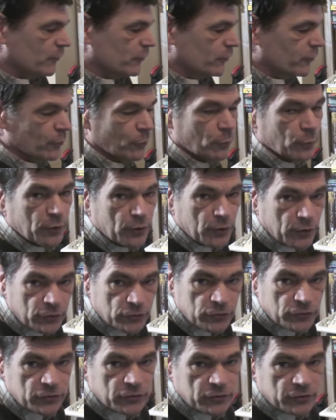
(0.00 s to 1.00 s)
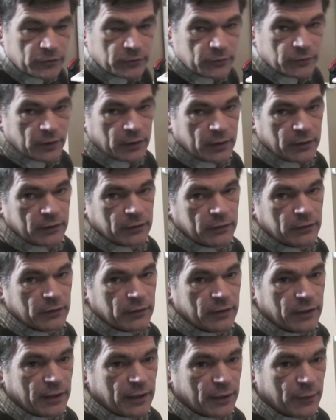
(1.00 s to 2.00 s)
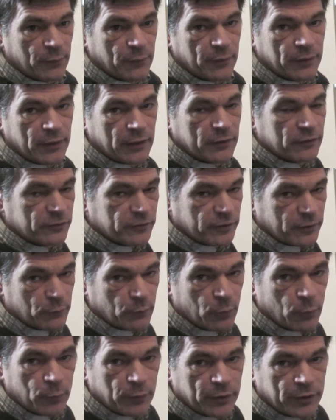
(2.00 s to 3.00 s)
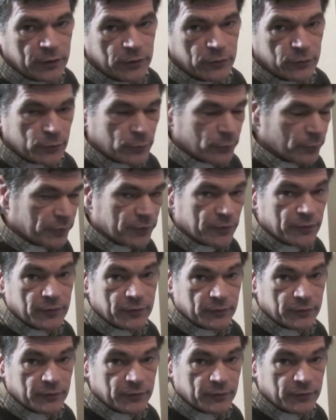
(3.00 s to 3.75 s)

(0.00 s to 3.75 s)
So we're going to just do that now and then see what we can do with